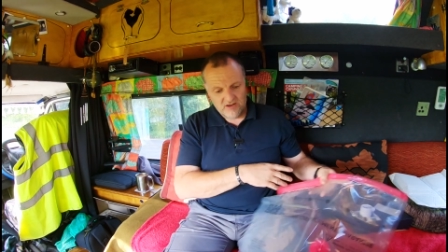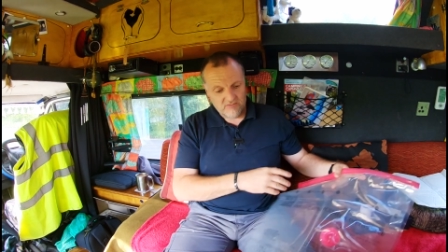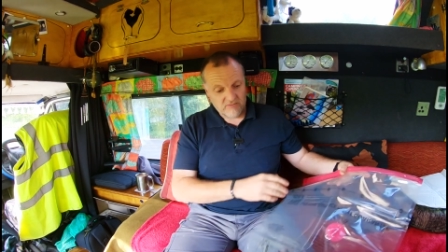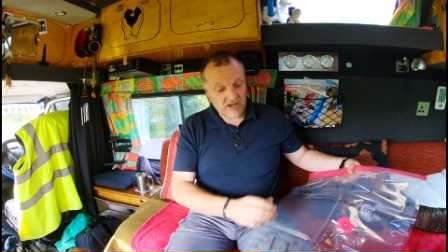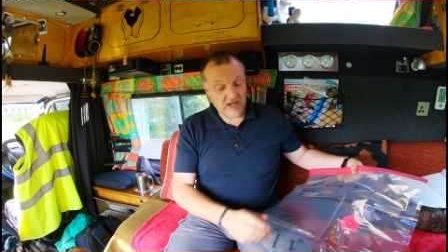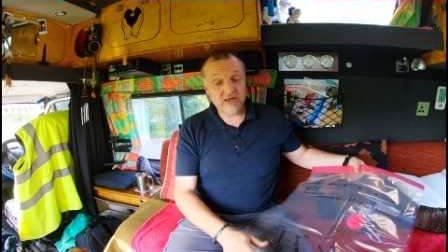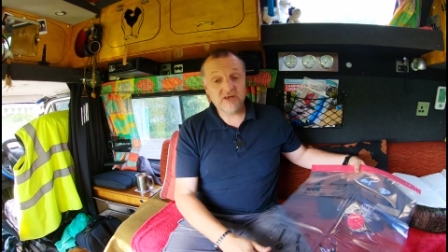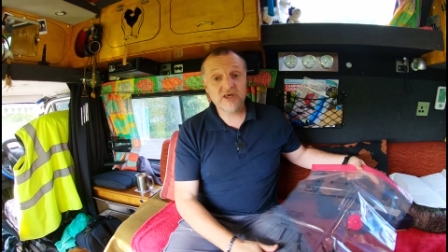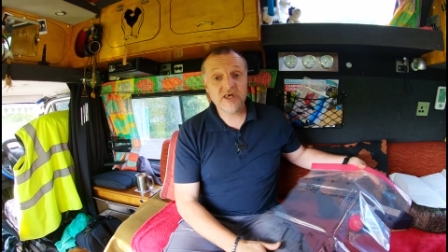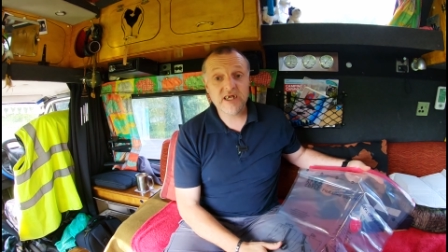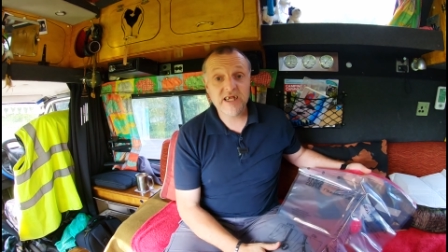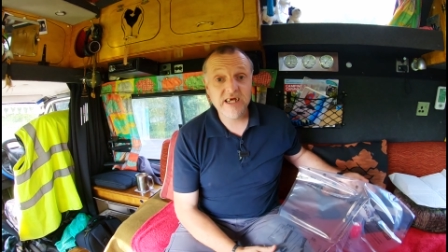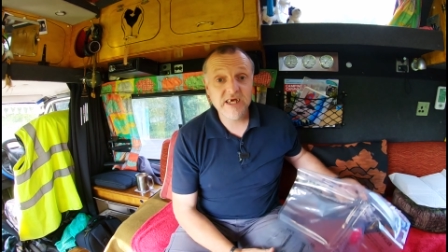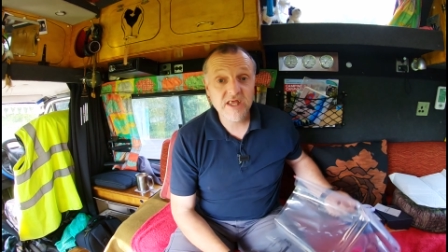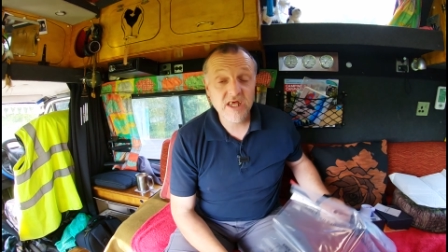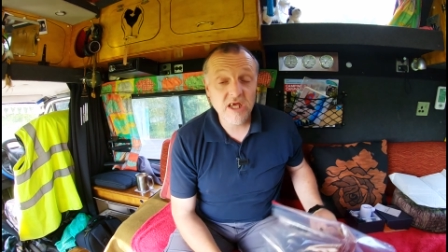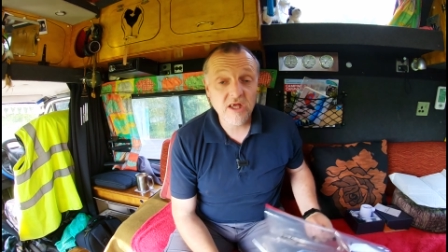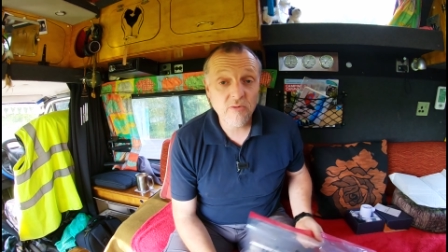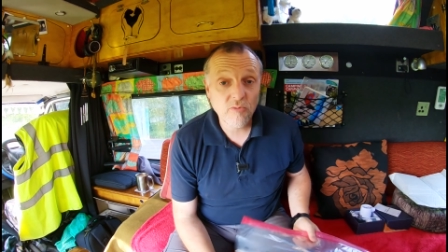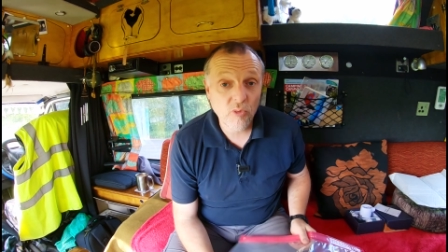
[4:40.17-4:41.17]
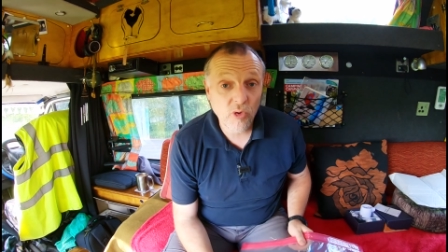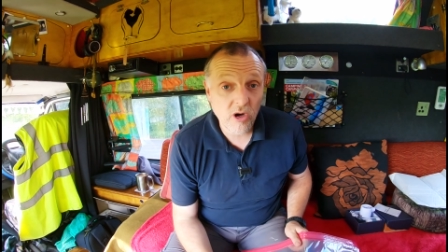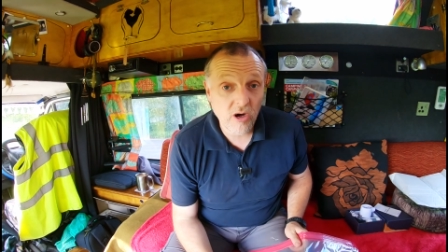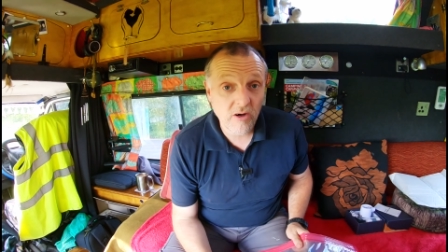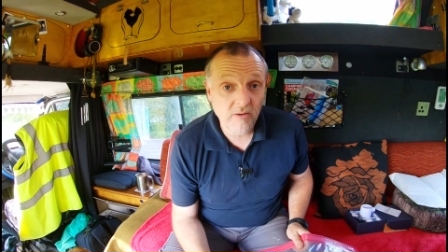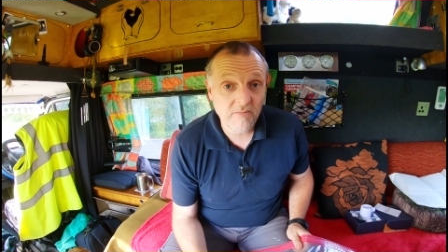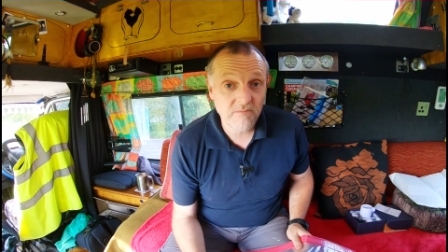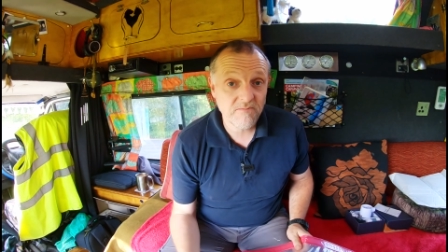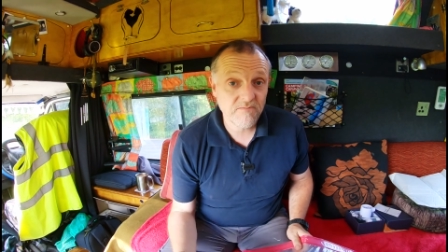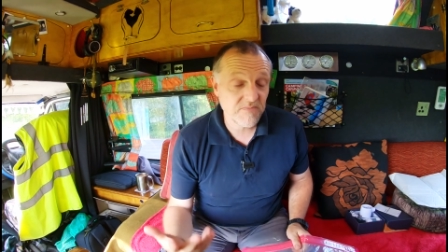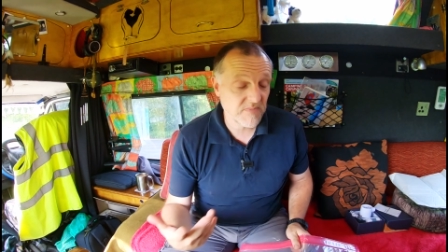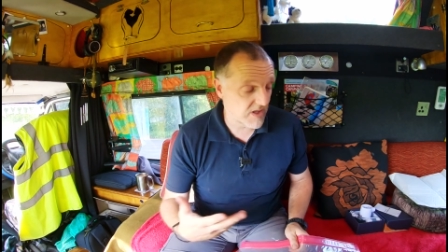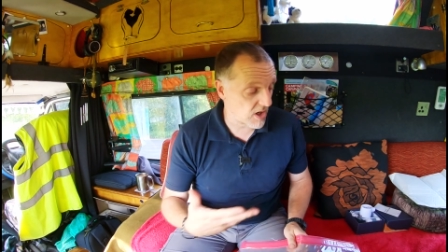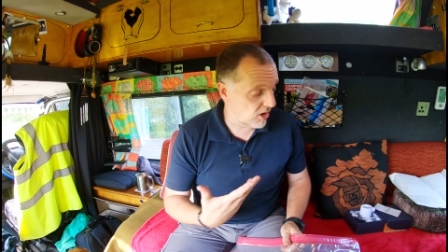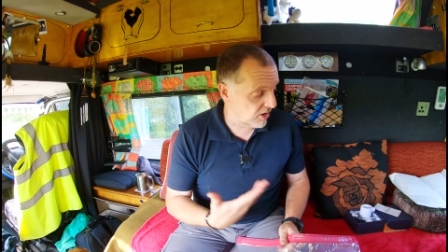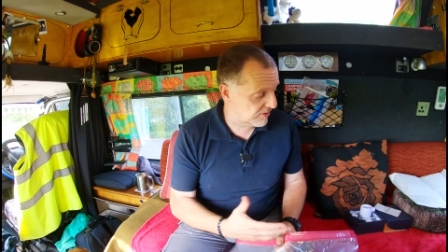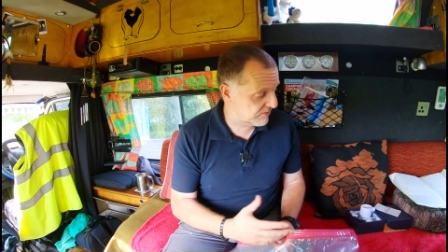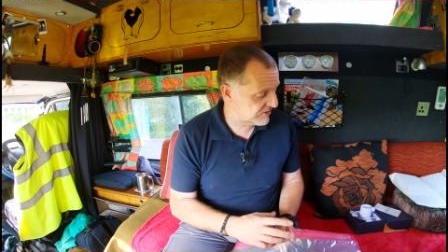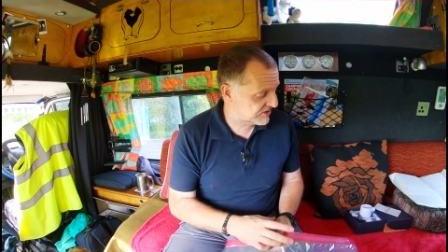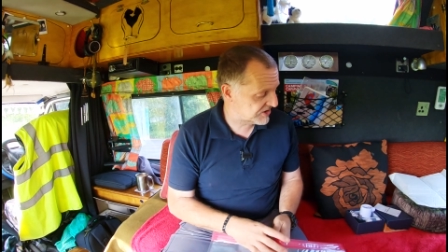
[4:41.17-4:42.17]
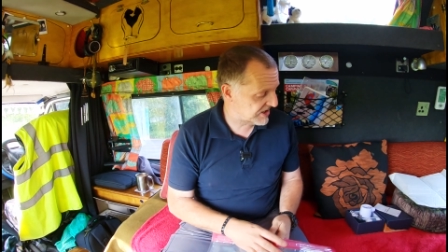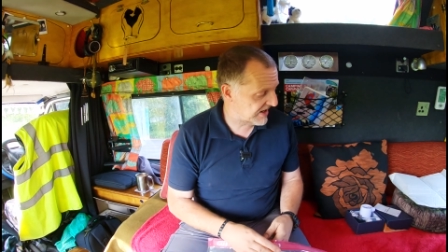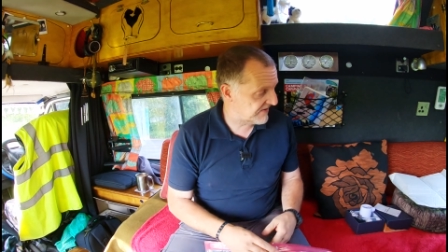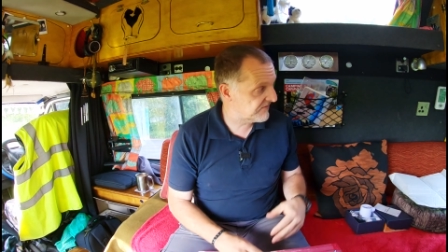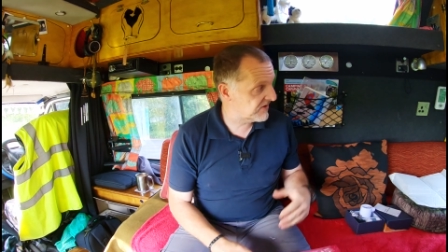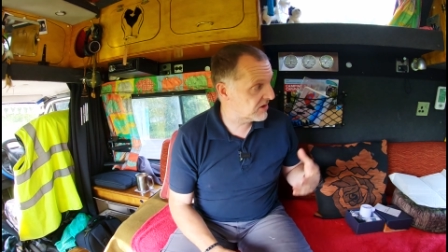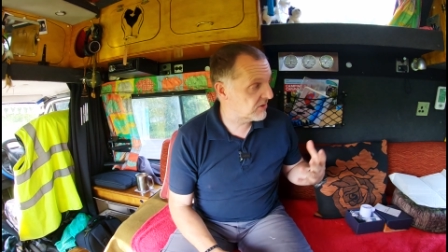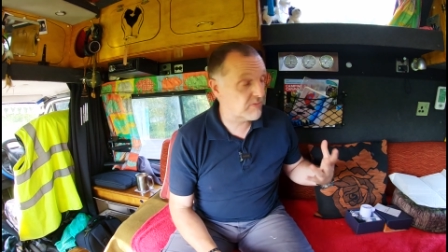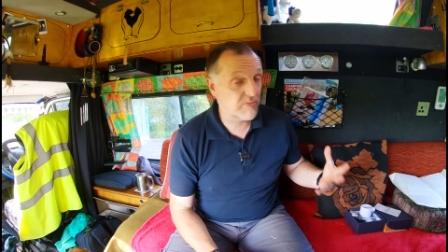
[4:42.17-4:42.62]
Basically, what I was having